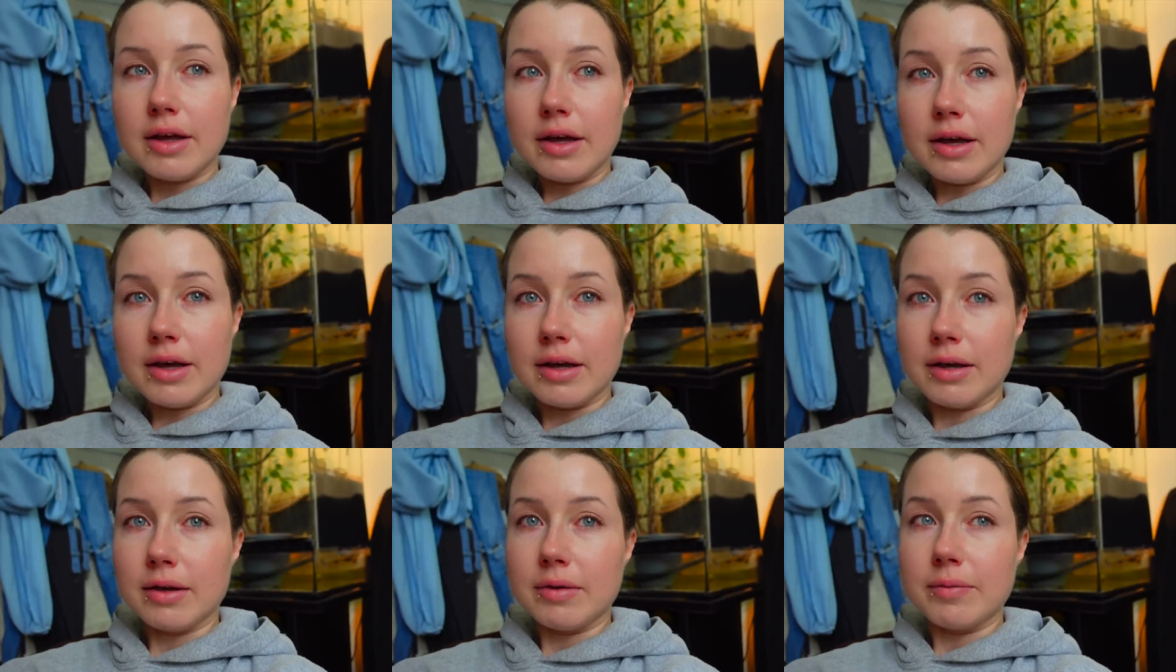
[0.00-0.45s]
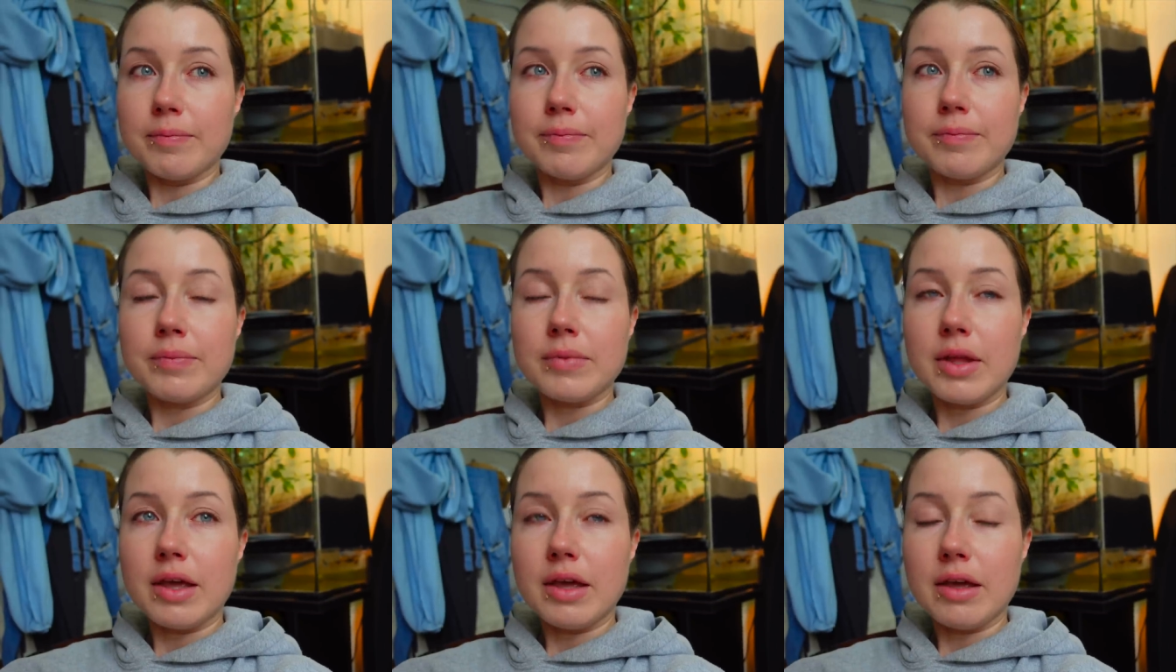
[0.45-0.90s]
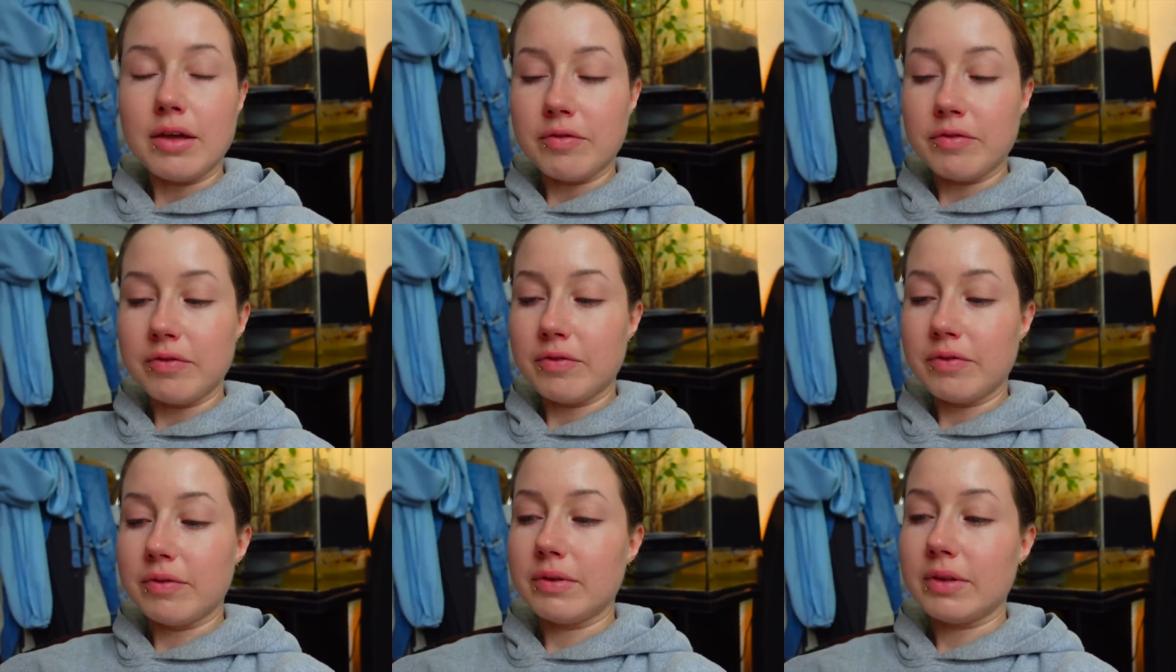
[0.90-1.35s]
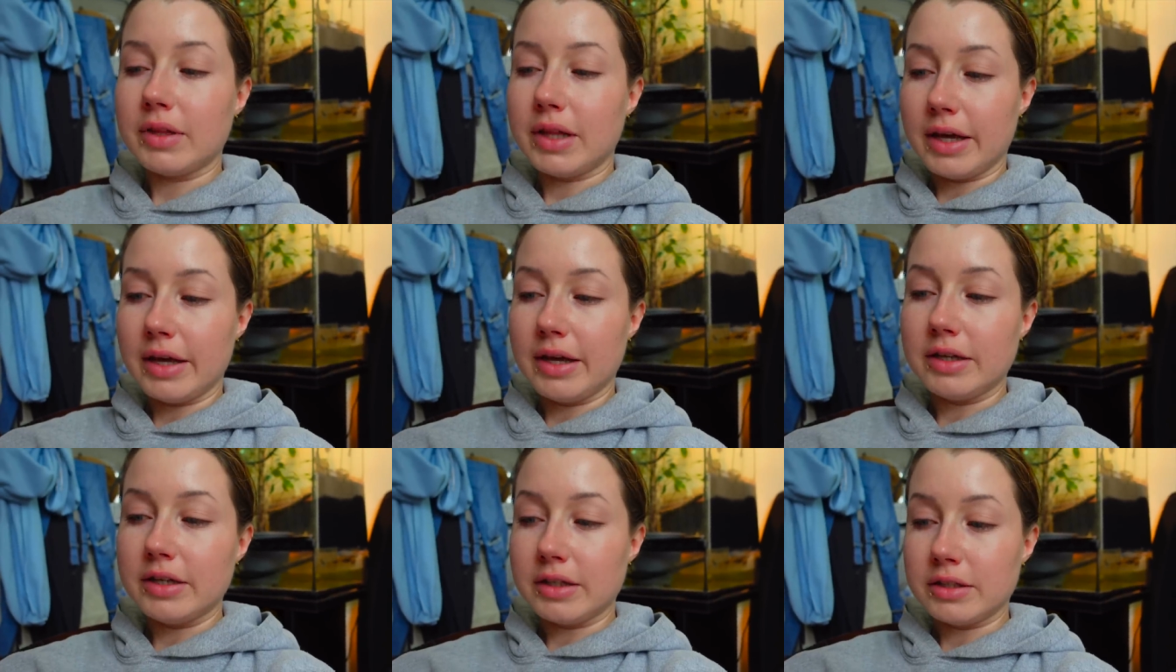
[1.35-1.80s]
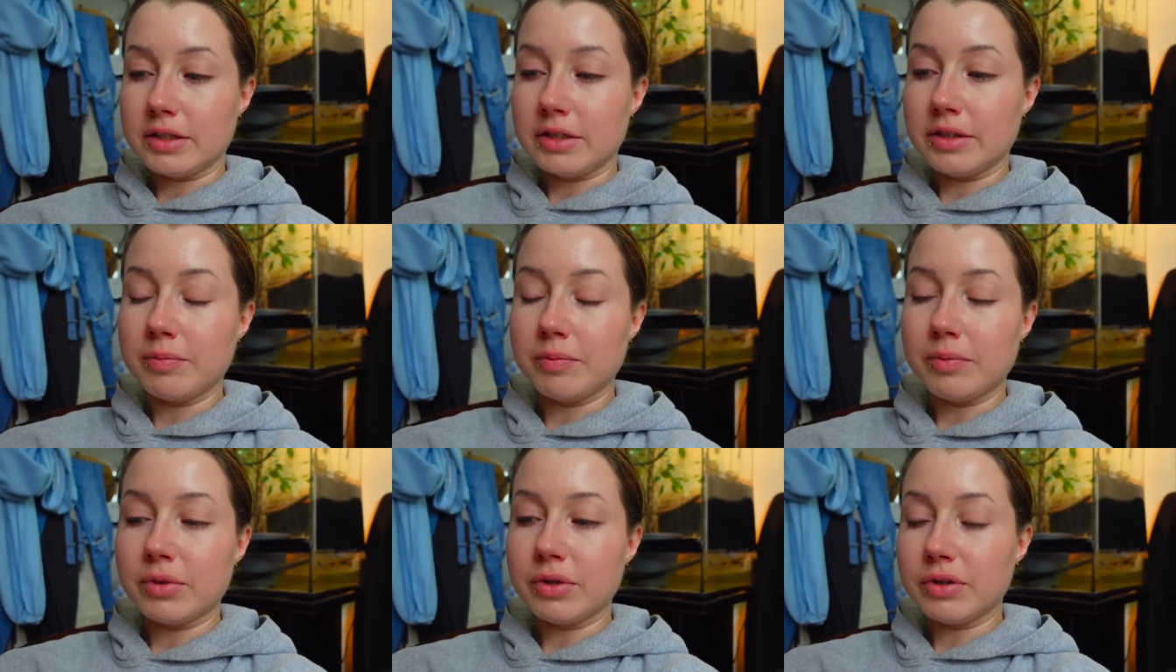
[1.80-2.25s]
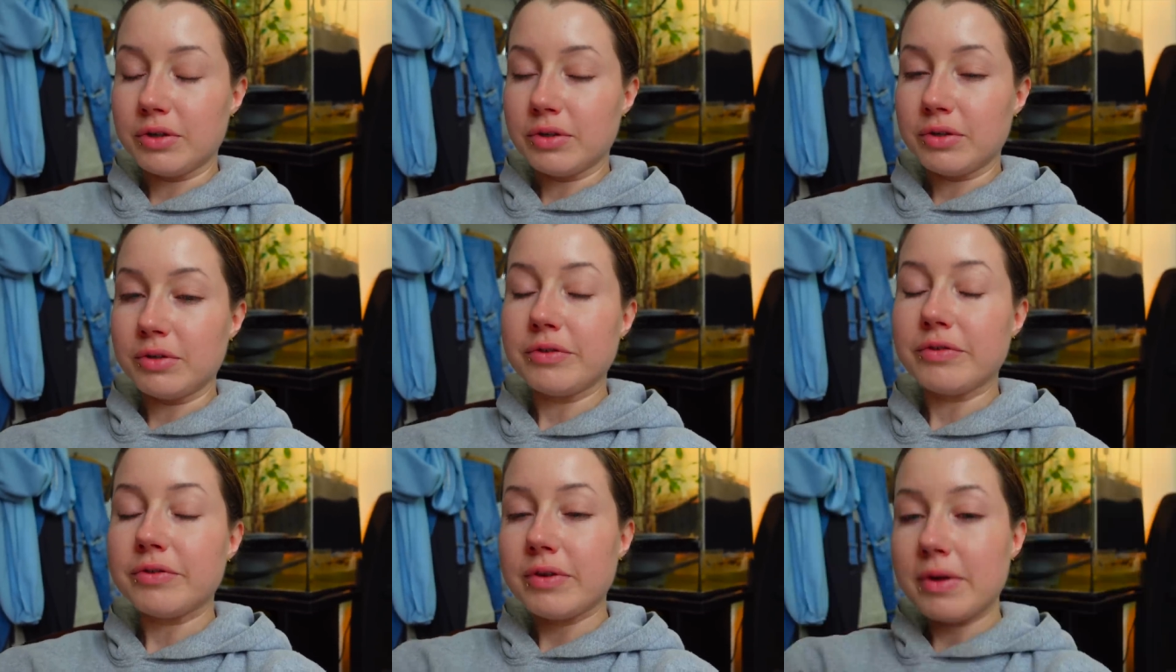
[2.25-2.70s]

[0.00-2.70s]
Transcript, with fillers: um, if like it doesn't improve.